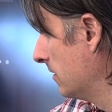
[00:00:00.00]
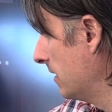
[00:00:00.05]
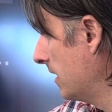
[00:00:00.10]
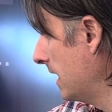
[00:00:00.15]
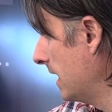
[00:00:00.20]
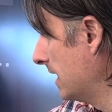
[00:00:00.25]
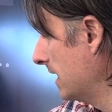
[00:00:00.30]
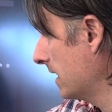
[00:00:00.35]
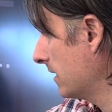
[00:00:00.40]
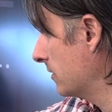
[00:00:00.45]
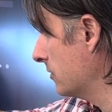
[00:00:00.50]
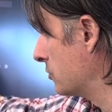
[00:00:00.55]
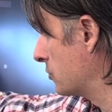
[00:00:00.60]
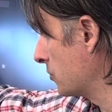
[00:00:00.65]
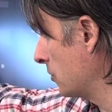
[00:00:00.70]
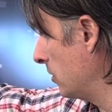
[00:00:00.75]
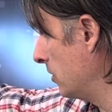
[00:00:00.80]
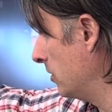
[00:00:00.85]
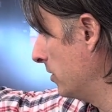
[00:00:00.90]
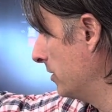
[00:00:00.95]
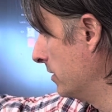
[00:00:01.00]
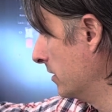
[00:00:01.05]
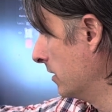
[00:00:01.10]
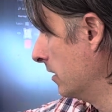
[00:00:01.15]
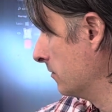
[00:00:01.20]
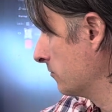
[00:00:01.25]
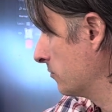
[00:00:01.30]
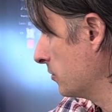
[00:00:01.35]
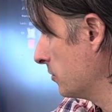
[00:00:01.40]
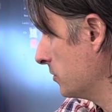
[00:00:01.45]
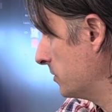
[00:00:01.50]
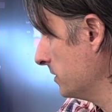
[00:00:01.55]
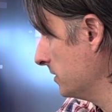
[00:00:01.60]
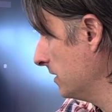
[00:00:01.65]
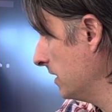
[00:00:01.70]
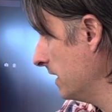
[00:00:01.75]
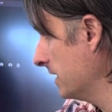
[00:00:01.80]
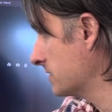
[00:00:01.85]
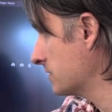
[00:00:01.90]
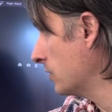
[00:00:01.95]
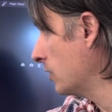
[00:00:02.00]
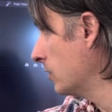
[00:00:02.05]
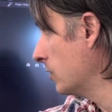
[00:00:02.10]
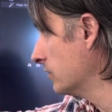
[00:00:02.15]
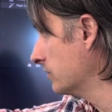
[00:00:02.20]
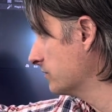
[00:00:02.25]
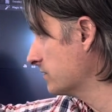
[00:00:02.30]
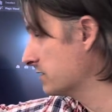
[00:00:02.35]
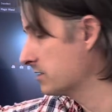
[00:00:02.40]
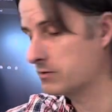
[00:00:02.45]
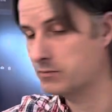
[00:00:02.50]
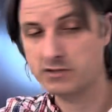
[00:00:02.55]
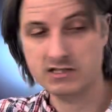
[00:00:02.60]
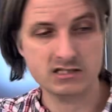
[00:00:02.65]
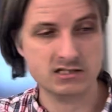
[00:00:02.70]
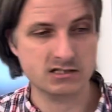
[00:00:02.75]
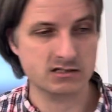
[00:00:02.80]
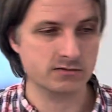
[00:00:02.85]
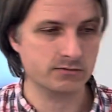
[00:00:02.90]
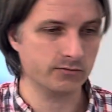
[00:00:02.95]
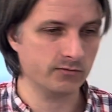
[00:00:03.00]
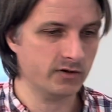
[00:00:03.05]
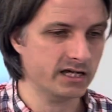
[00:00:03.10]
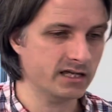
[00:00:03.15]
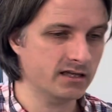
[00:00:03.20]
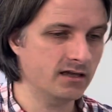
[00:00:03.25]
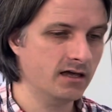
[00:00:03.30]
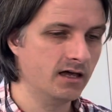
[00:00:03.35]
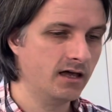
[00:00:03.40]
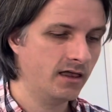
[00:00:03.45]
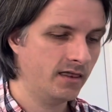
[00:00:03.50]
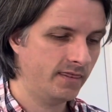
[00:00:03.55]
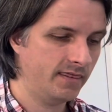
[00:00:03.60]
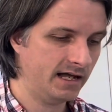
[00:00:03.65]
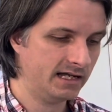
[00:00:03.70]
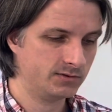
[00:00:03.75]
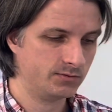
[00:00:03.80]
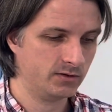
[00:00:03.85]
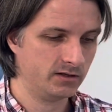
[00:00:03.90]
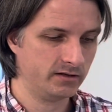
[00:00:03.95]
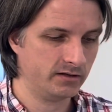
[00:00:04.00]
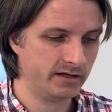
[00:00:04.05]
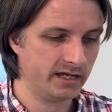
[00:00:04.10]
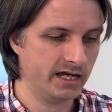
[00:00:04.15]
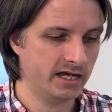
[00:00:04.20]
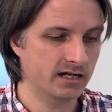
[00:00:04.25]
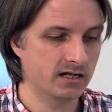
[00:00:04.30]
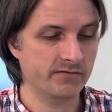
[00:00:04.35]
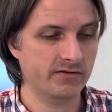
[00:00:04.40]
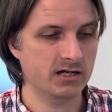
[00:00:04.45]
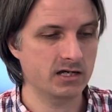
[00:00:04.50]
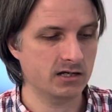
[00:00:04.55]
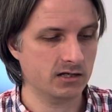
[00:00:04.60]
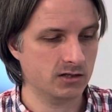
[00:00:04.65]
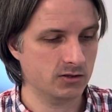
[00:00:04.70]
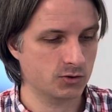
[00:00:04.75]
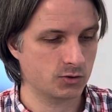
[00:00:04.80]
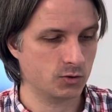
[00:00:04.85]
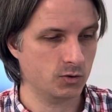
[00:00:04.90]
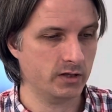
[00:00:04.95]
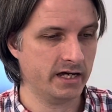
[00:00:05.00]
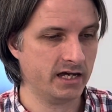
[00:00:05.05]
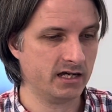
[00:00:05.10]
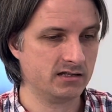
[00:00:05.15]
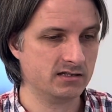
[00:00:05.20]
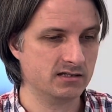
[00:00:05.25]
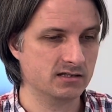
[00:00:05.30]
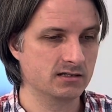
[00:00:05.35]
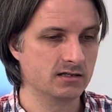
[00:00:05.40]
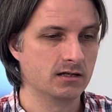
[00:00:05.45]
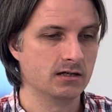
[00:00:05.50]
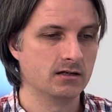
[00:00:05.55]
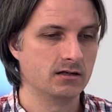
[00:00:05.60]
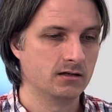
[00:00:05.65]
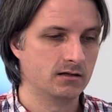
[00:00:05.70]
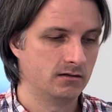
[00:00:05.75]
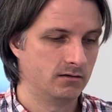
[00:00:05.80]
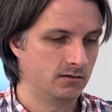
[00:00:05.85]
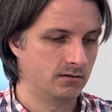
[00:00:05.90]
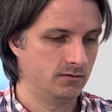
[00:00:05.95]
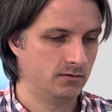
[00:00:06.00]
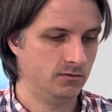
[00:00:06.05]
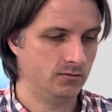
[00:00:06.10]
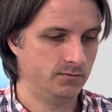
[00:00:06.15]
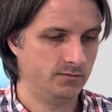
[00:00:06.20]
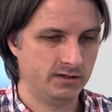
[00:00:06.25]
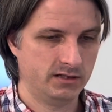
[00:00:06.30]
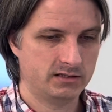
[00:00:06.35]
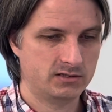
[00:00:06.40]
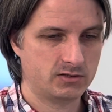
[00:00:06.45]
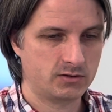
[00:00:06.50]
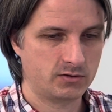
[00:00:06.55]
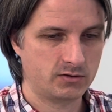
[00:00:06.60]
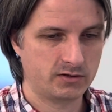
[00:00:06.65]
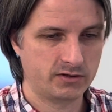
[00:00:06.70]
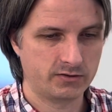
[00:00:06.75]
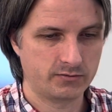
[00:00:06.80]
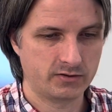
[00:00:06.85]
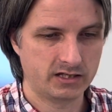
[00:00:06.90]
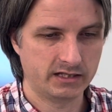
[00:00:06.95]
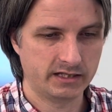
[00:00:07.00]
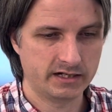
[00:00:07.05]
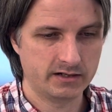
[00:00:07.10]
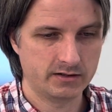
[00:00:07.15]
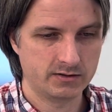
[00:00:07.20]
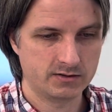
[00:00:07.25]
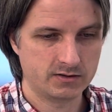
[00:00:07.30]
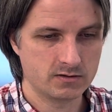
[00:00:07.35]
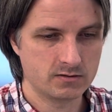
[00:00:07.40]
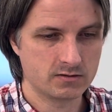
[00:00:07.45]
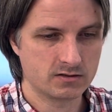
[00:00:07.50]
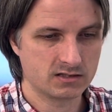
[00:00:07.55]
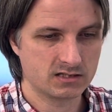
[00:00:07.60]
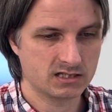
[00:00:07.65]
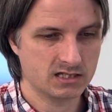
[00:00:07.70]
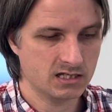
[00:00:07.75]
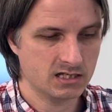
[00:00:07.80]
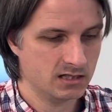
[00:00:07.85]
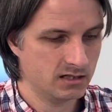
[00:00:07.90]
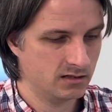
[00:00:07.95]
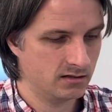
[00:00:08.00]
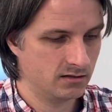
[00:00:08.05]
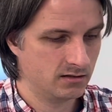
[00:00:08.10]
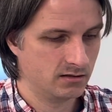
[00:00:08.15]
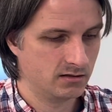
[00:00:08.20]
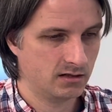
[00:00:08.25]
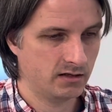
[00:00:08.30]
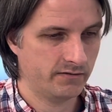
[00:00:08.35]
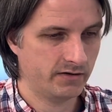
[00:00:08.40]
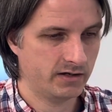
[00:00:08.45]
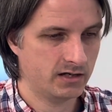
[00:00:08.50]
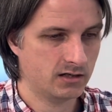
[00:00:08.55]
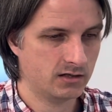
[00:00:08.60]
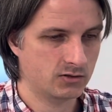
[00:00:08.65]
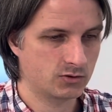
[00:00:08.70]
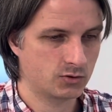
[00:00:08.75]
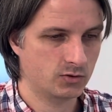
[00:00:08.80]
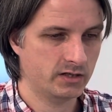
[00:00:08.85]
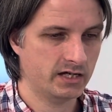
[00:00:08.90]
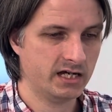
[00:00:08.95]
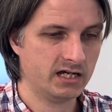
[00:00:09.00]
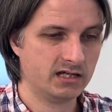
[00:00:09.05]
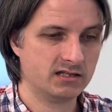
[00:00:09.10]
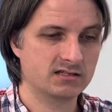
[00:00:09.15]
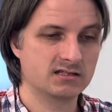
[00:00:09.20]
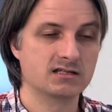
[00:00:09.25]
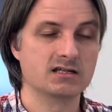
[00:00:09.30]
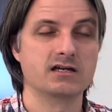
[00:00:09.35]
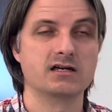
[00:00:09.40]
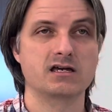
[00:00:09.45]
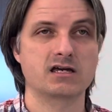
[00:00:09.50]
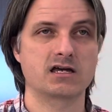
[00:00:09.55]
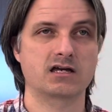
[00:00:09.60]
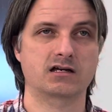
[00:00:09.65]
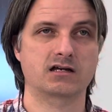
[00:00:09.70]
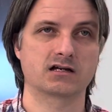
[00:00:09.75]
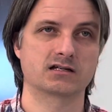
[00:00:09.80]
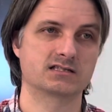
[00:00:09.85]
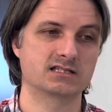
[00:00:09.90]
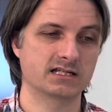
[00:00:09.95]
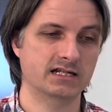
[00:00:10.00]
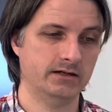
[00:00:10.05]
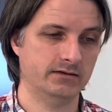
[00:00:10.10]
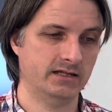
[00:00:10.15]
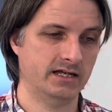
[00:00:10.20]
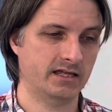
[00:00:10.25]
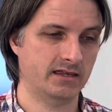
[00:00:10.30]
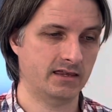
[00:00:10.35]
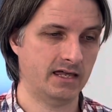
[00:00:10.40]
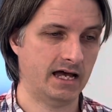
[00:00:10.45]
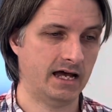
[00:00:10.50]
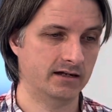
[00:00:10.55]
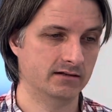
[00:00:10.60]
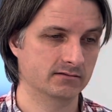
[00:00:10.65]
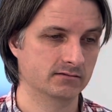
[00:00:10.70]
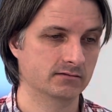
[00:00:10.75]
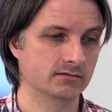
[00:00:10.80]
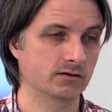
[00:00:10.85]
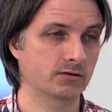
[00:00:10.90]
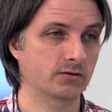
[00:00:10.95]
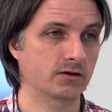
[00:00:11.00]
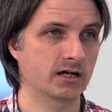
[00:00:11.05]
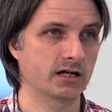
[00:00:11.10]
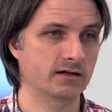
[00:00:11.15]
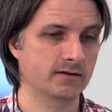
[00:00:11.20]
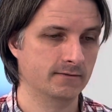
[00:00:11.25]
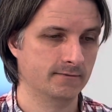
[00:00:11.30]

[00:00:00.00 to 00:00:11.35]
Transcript: and I could draw an unbroken line to all these other pieces of white, that's what I'll get. And if I hit Control X, oh, let's turn on the red layer so you can see it. If I hit Control X, it cuts it out like that, okay?